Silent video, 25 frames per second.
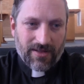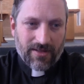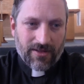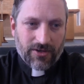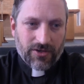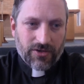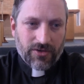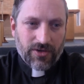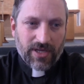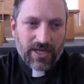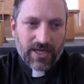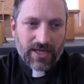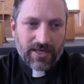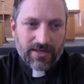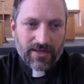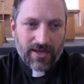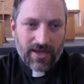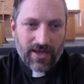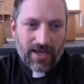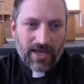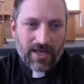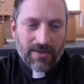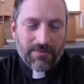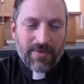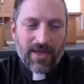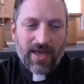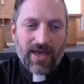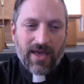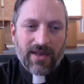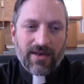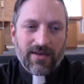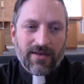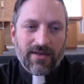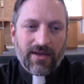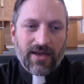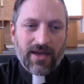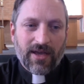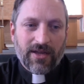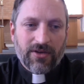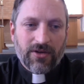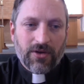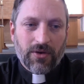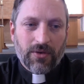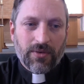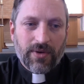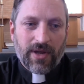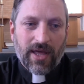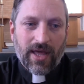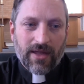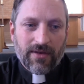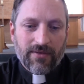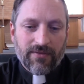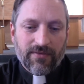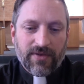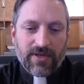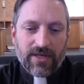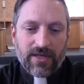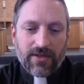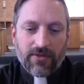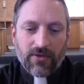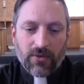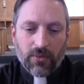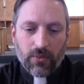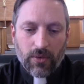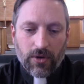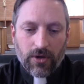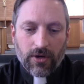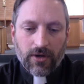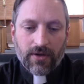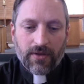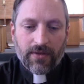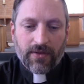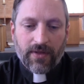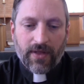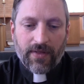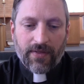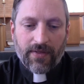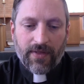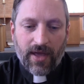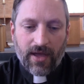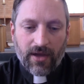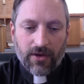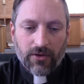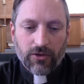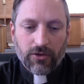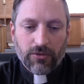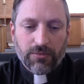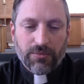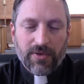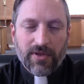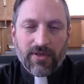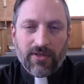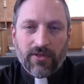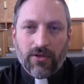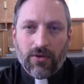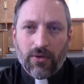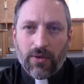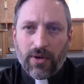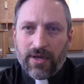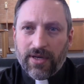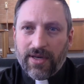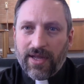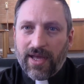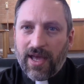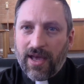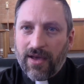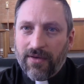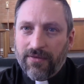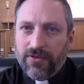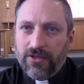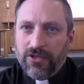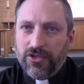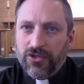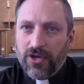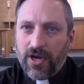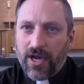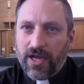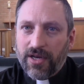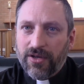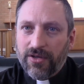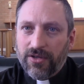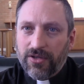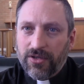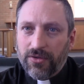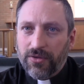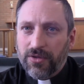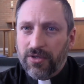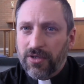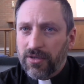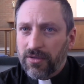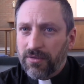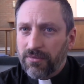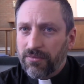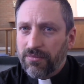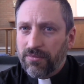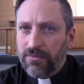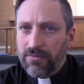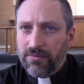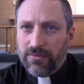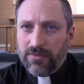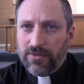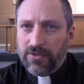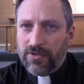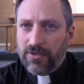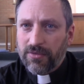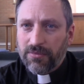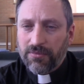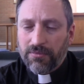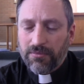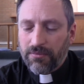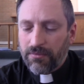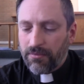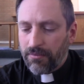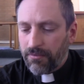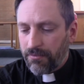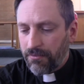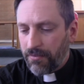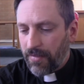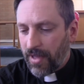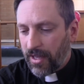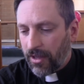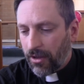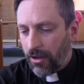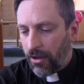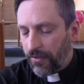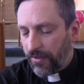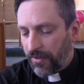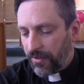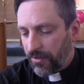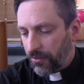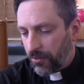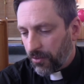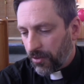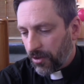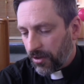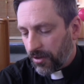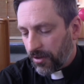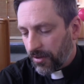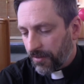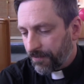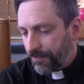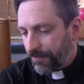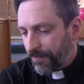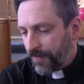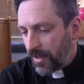tricky time, and I don't envy the work that group is going to have to try to do to make all this work.